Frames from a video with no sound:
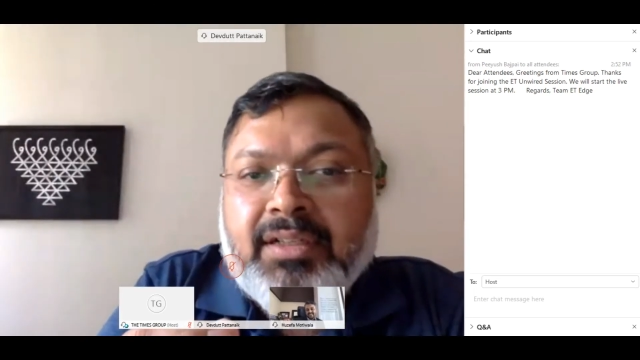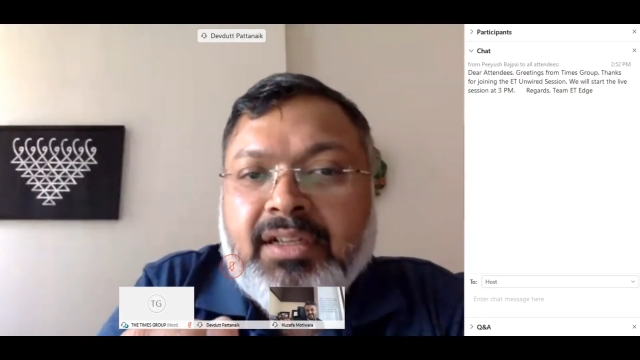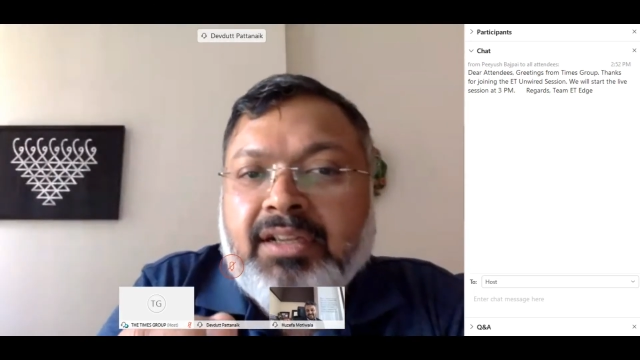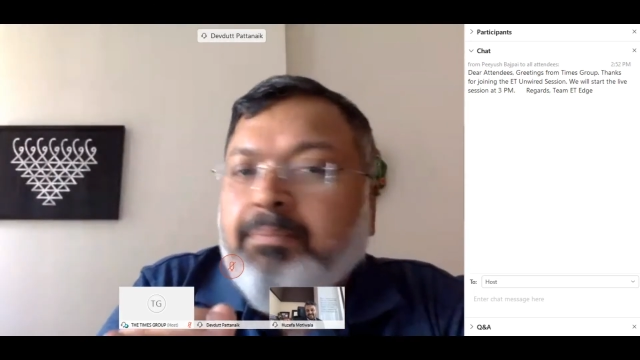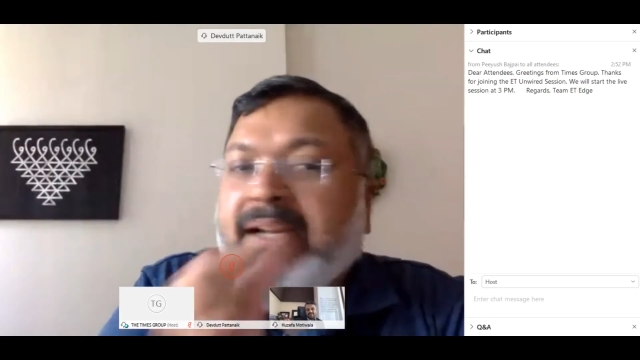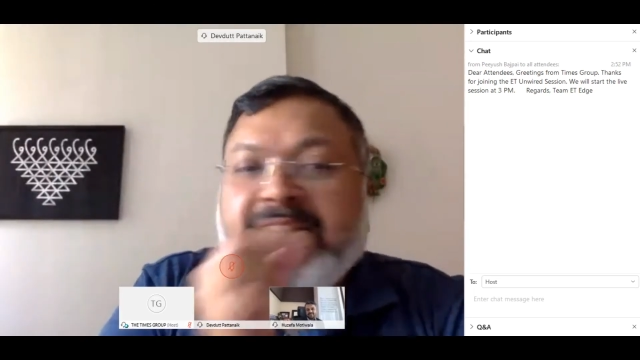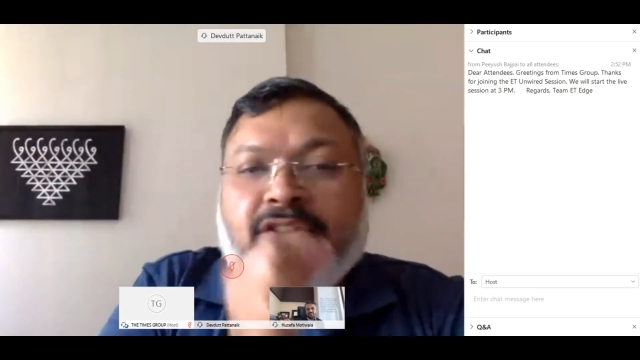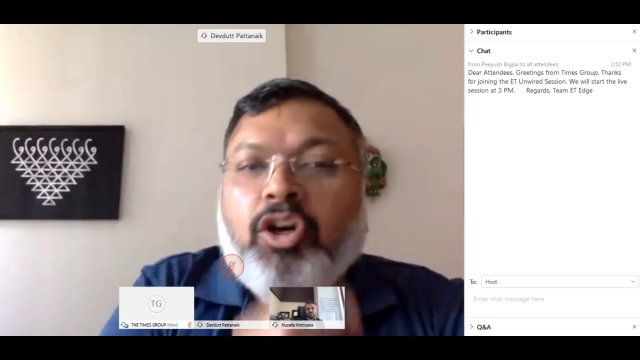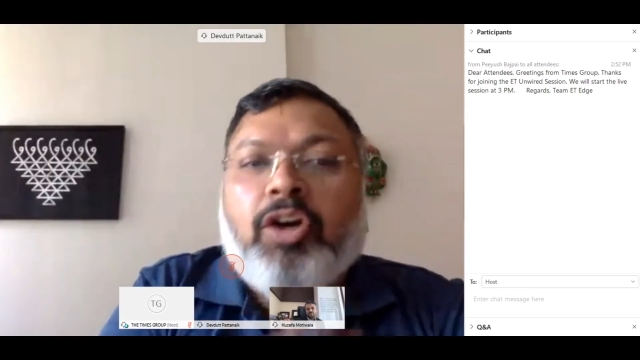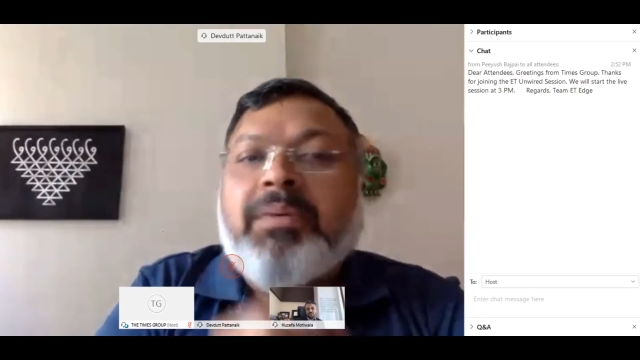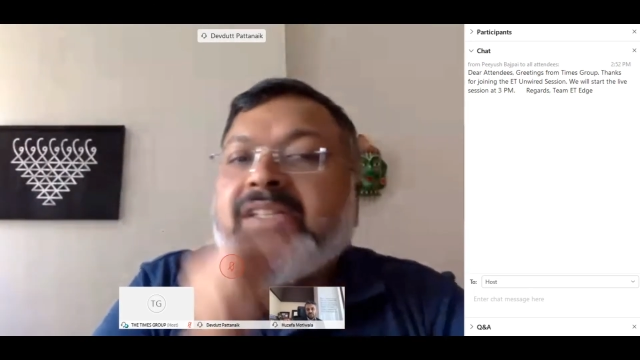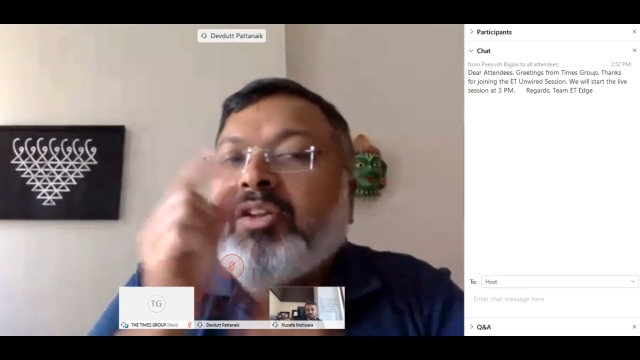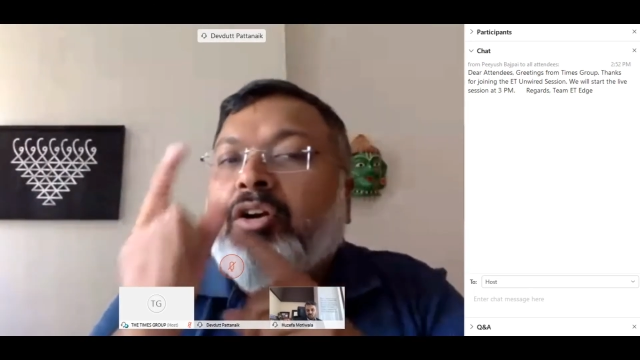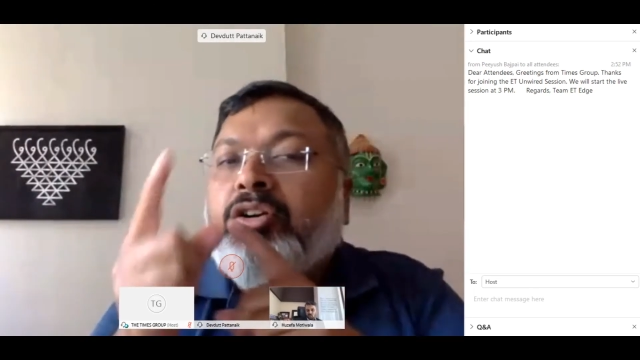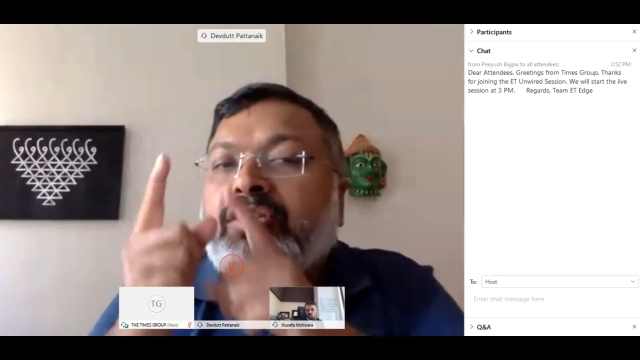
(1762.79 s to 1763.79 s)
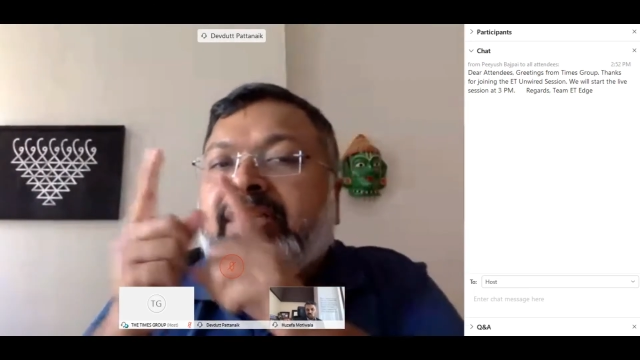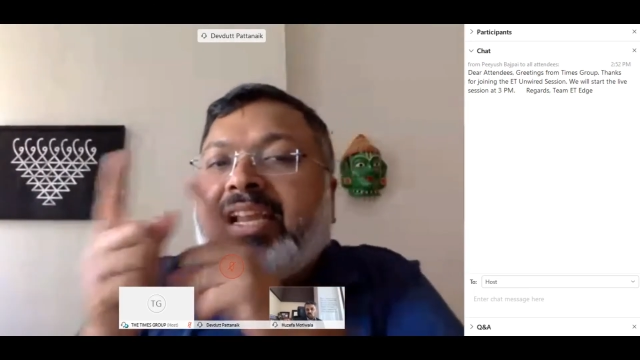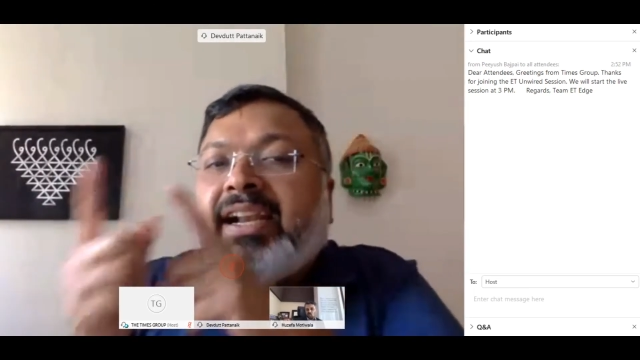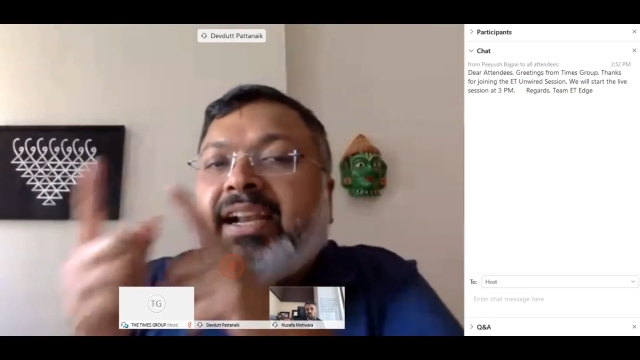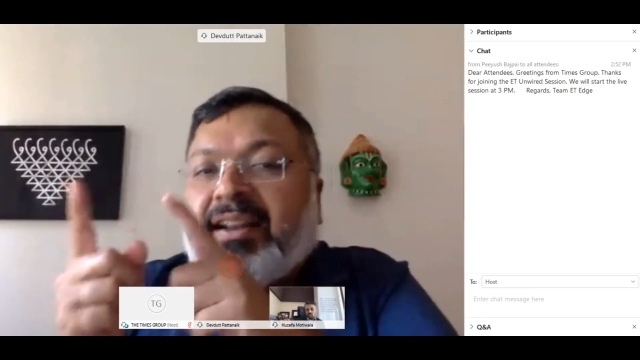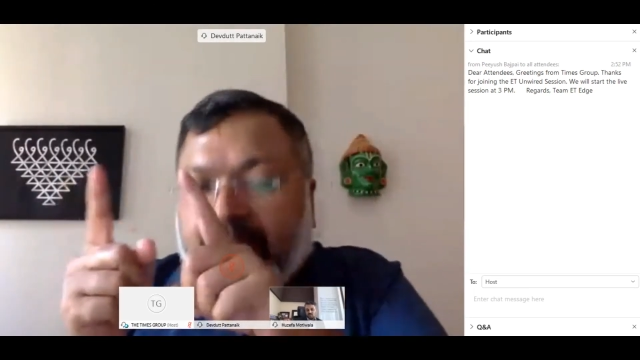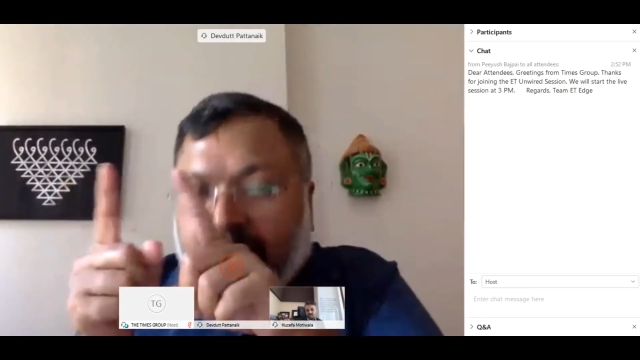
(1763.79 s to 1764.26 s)
My job is not to
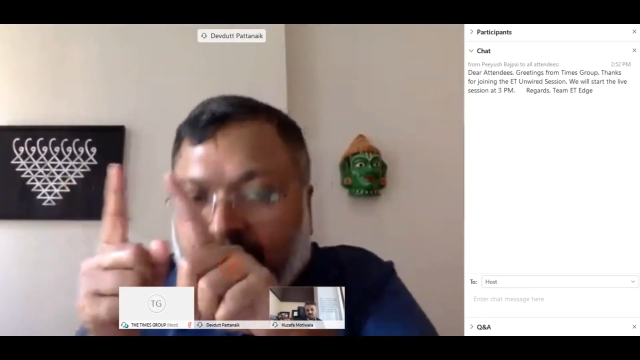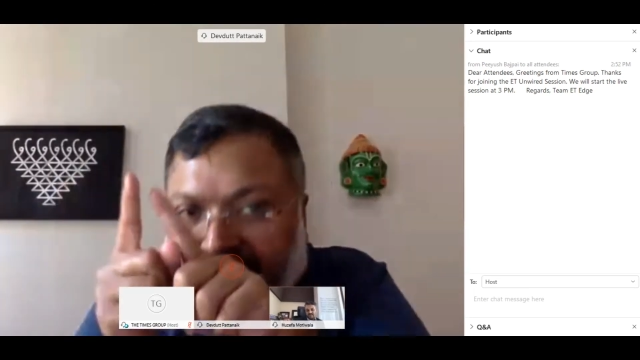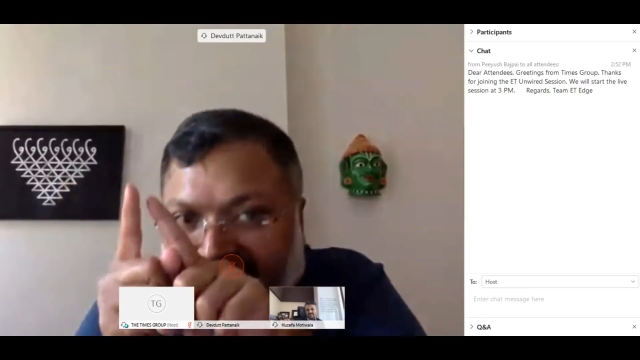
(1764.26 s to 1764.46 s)
sell drugs. So we